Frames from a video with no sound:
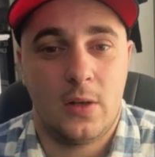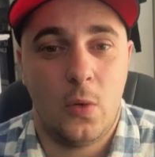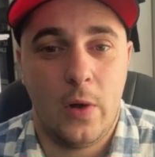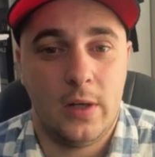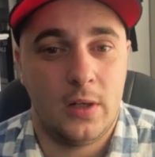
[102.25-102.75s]
a
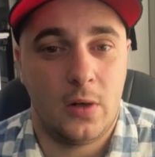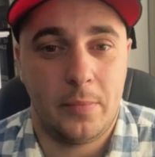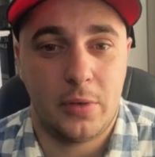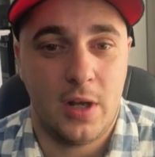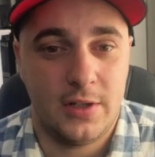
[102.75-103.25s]
coin or a
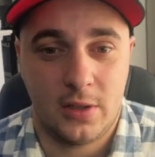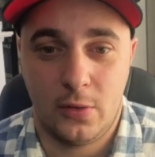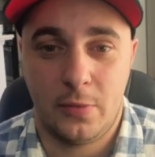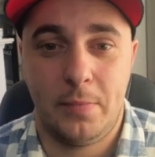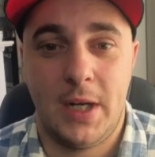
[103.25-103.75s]
project
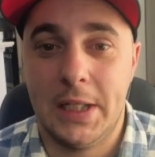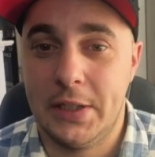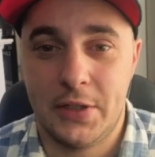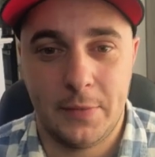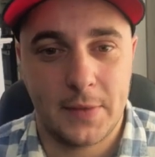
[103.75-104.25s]
or
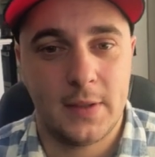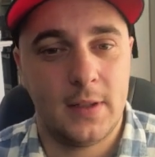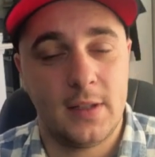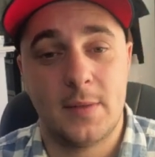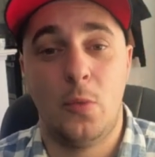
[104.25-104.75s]
partnerships.
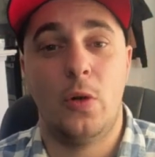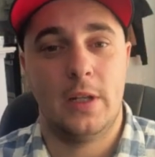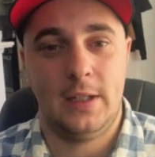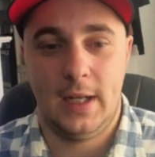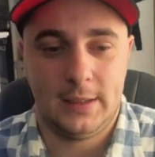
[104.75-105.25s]
It's more
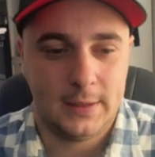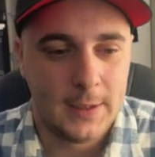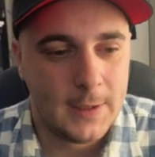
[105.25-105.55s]
than that.